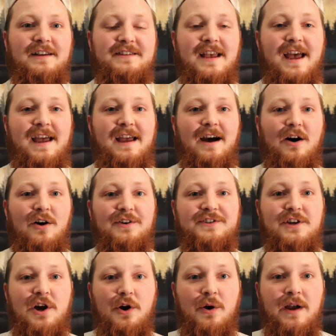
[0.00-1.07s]
Hey,
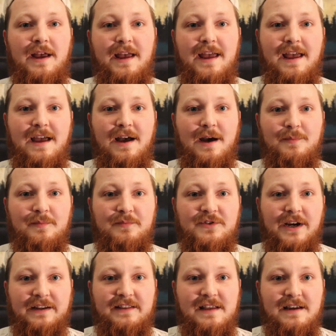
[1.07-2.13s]
also,
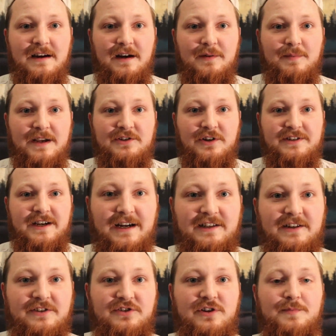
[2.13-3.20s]
make sure to check the
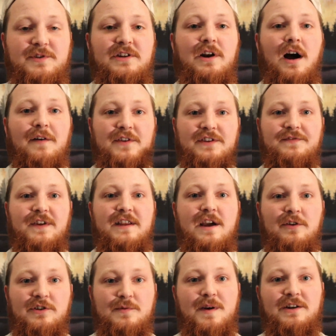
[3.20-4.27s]
description of this video
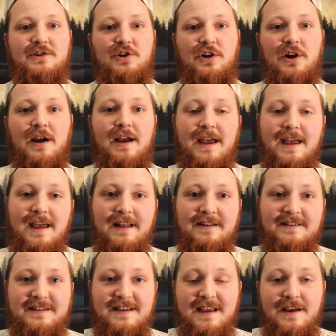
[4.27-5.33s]
to make sure and
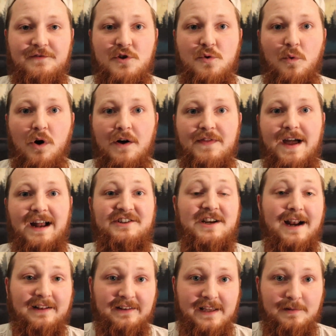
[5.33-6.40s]
see if you won that
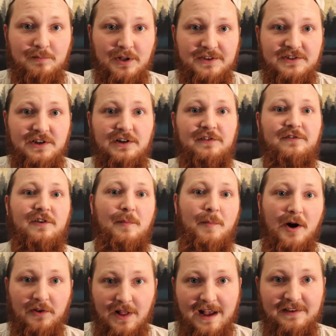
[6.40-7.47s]
check lane blister from our
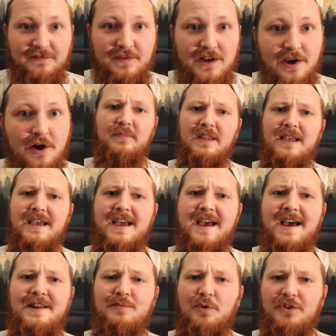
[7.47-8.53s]
last video.
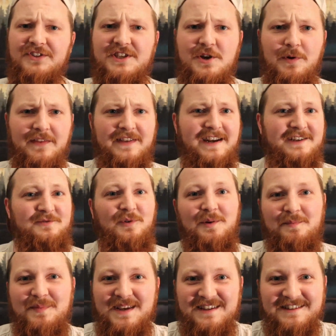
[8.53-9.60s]
And we'll see you on the next one.
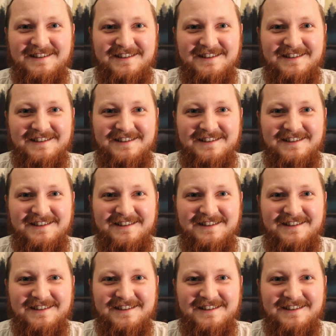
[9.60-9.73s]
Peace.